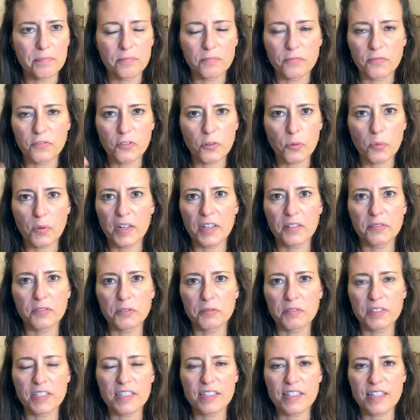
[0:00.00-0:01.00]
for whatever
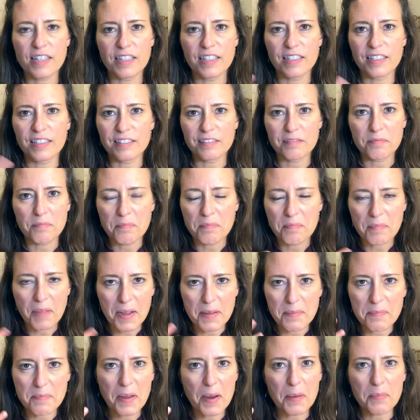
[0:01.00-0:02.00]
reason,
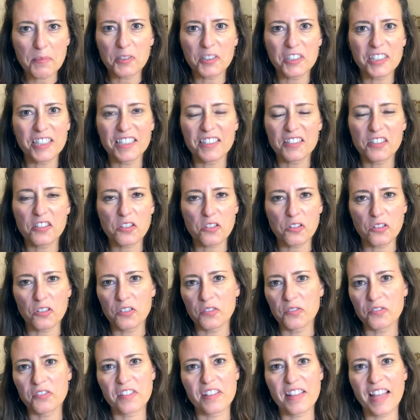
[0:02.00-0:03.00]
my memory
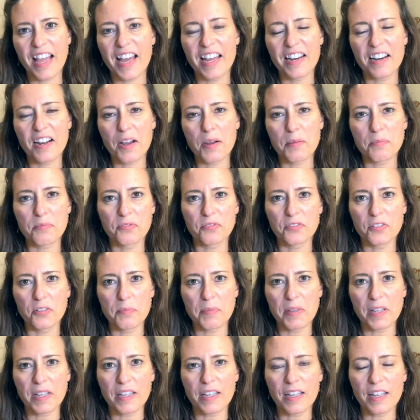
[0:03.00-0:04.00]
served that up for
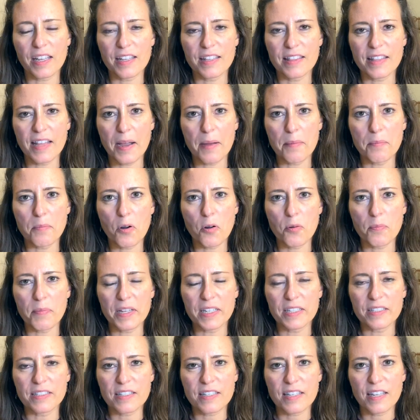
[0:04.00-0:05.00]
me in that
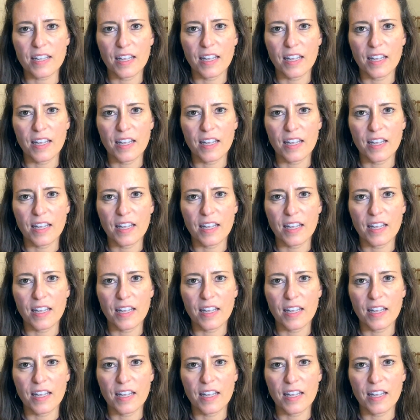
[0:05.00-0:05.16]
moment.